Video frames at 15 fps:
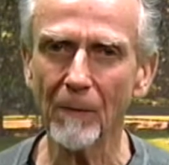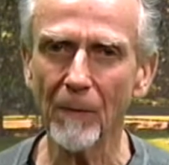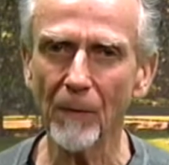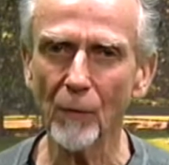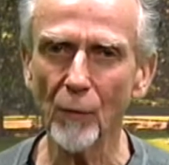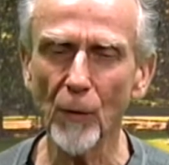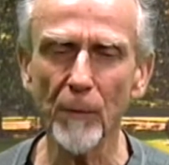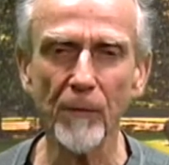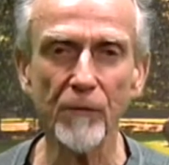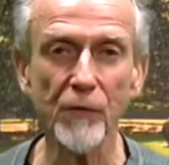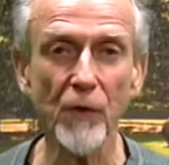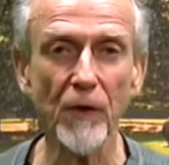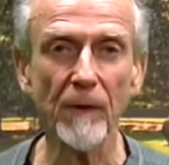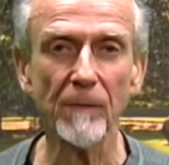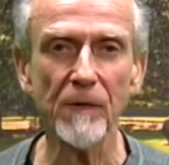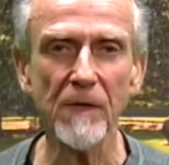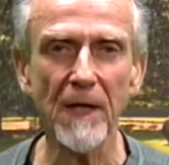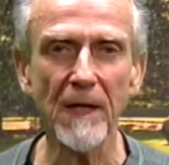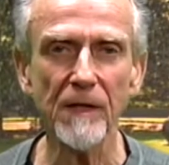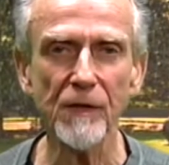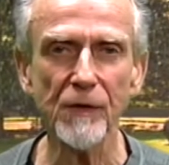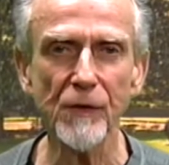group of
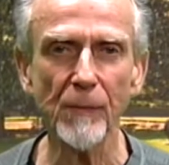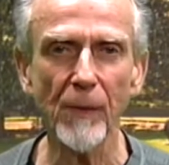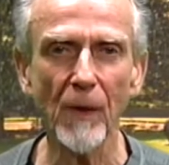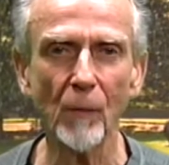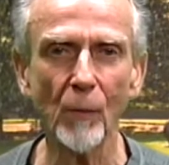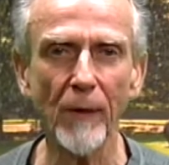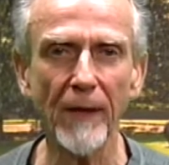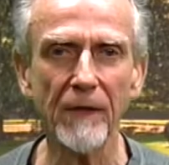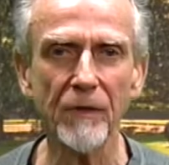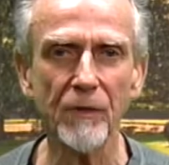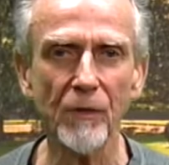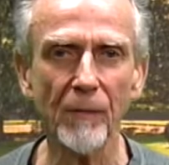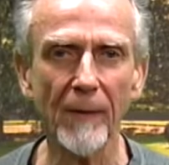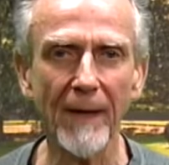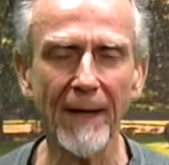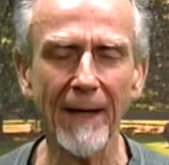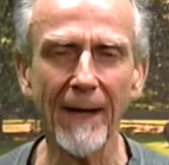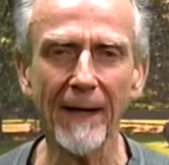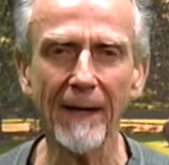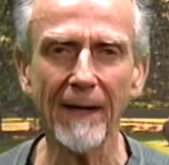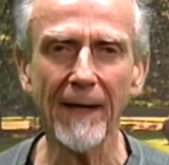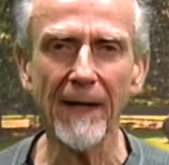circumstances upon which to make
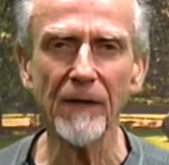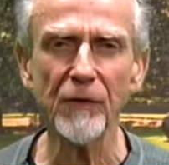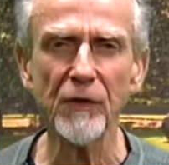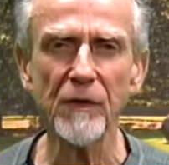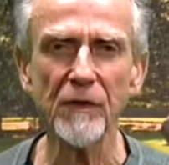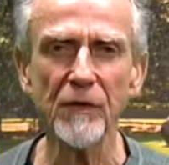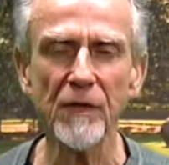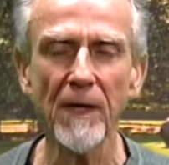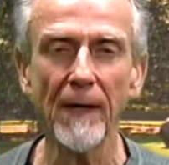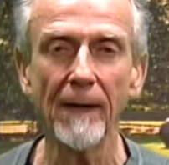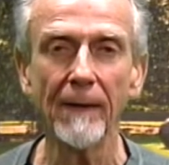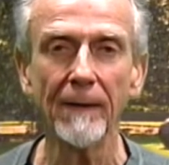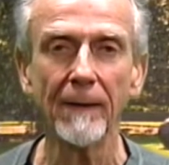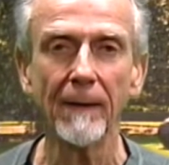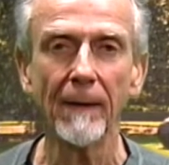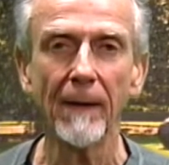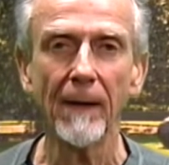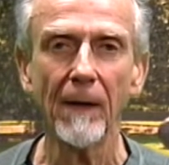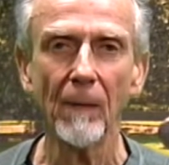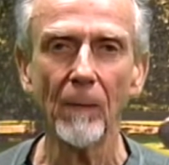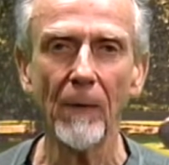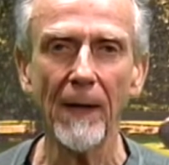allegations.
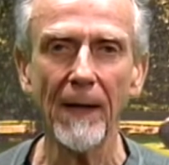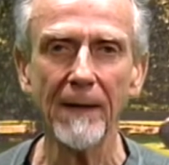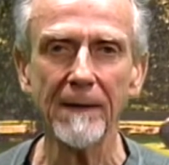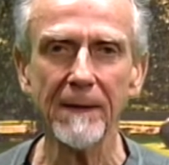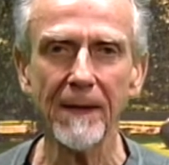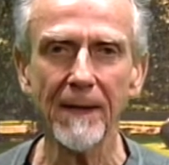But